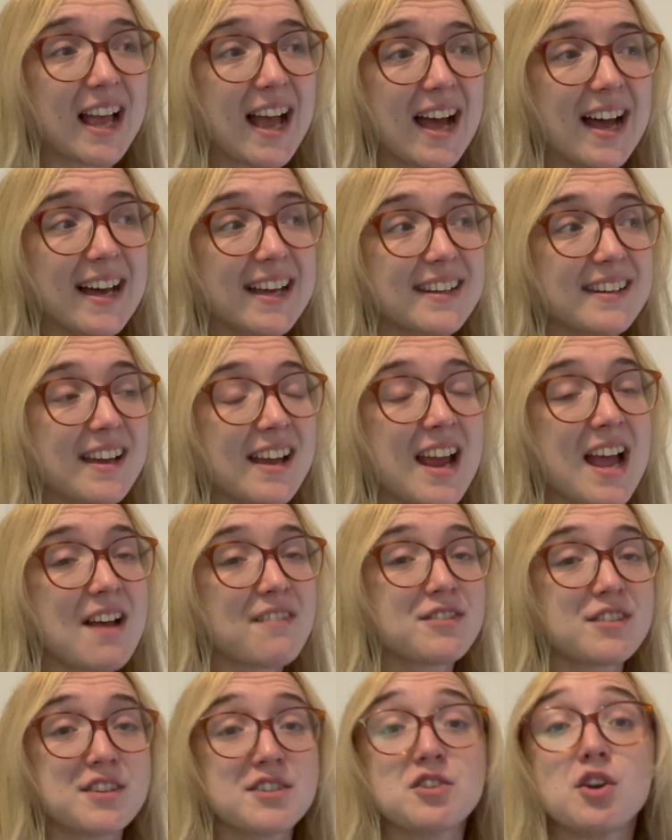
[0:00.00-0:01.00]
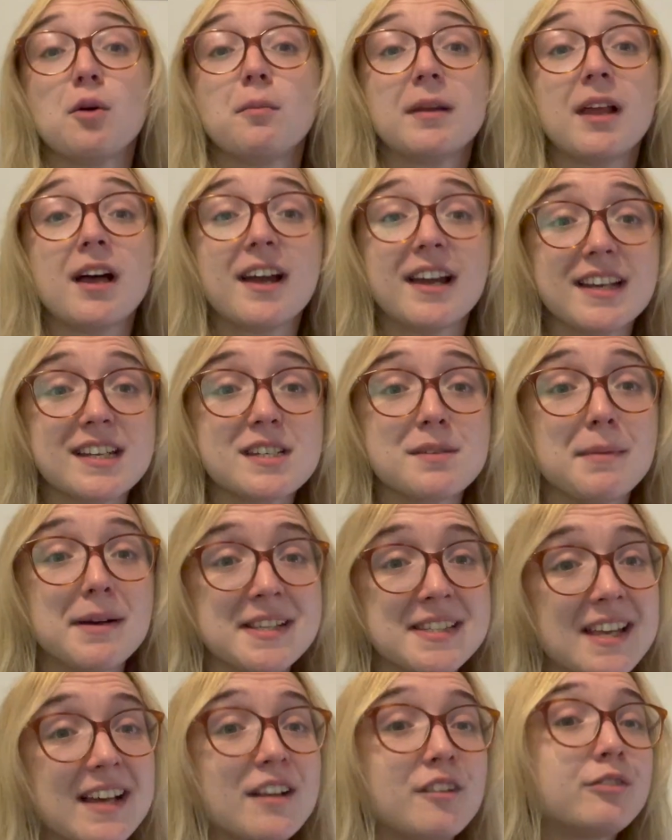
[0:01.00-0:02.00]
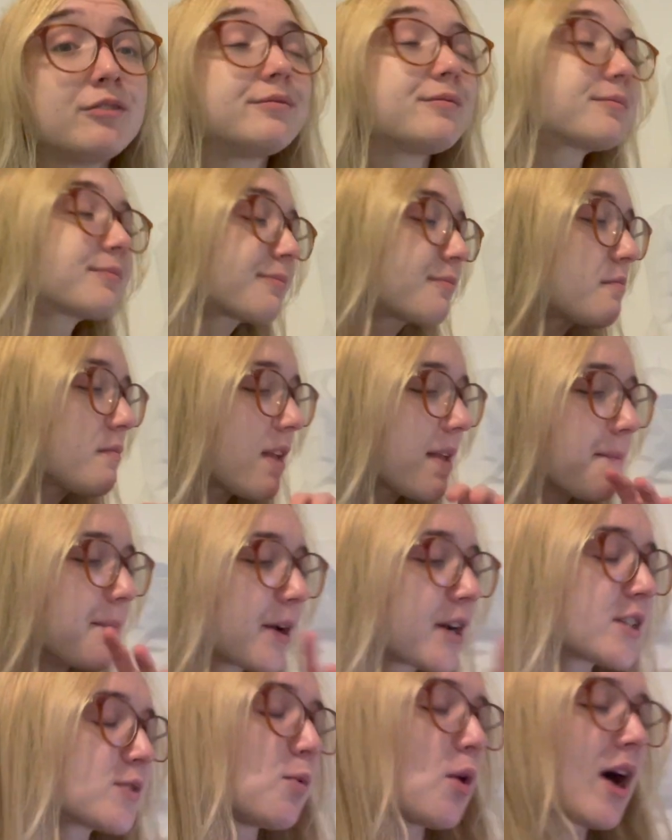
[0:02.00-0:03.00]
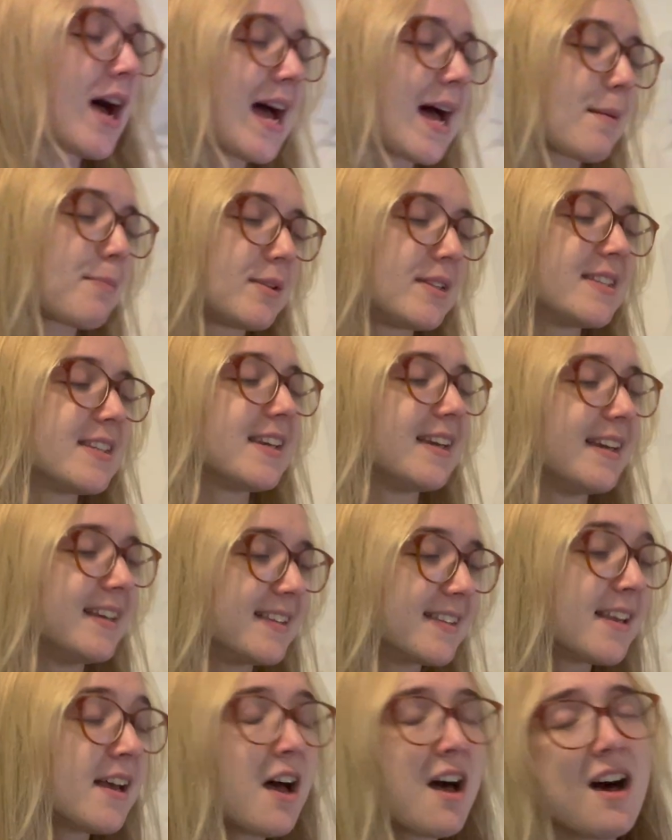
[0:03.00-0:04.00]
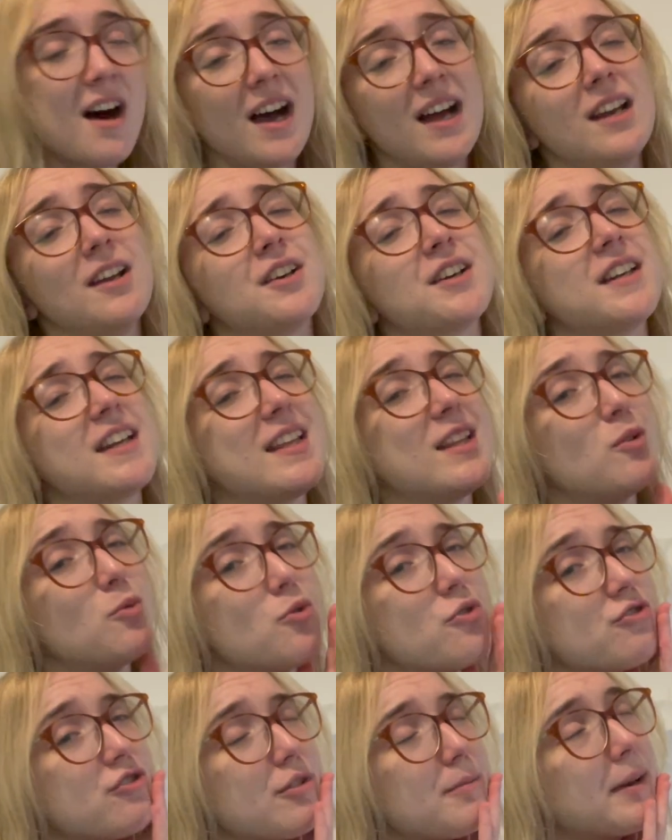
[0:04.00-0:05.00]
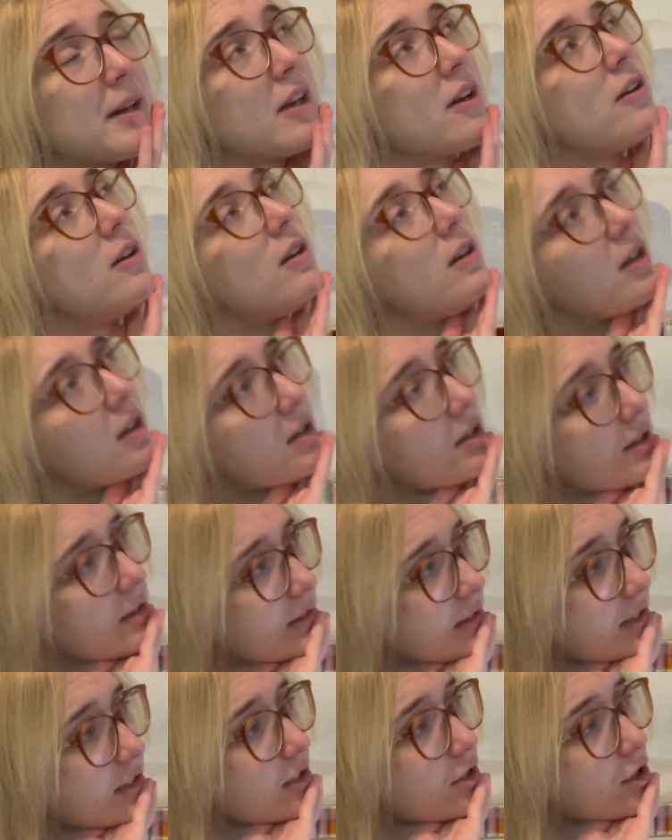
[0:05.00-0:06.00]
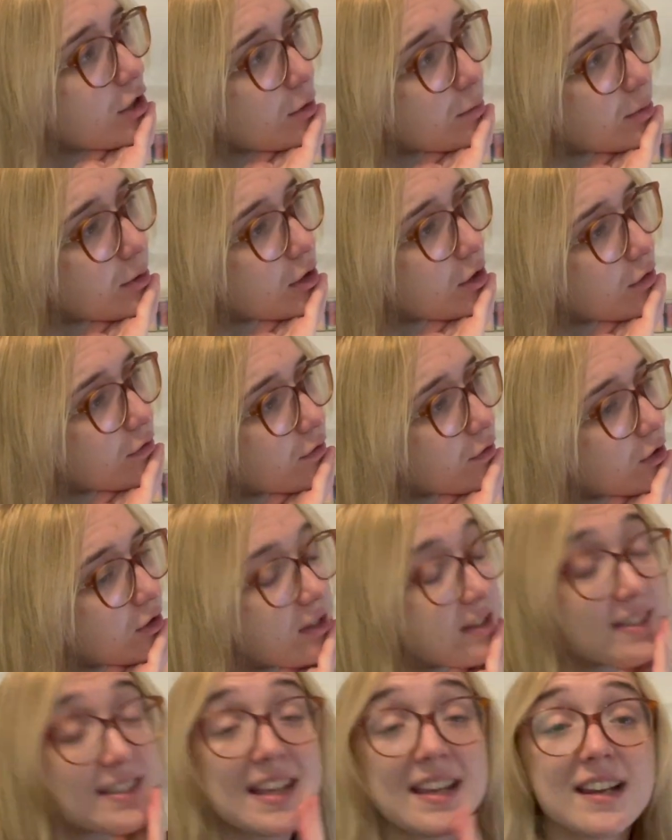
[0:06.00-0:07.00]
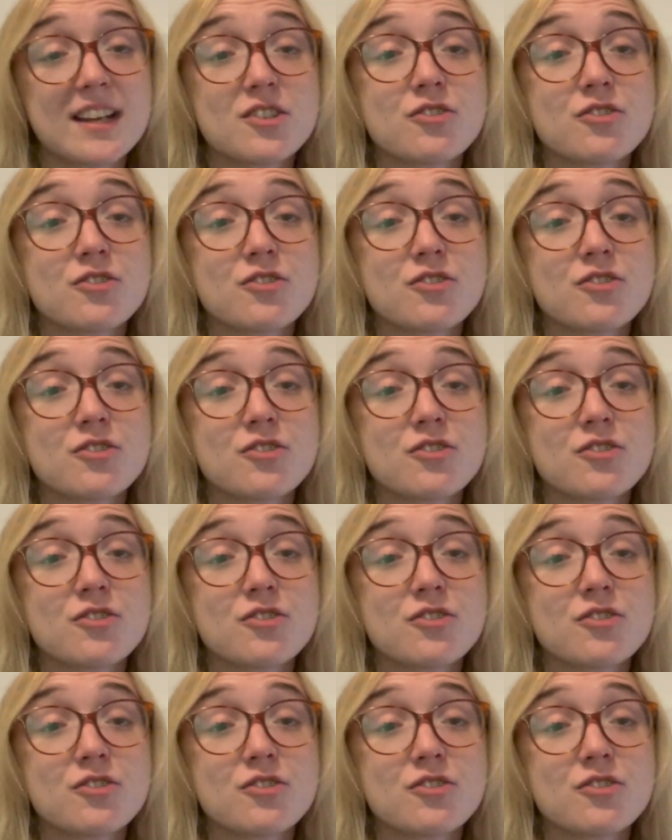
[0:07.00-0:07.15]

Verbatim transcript: and i have to stop lying to myself because what happens is I look at it in the wardrobe and I go, oh, it's so beautiful. And then I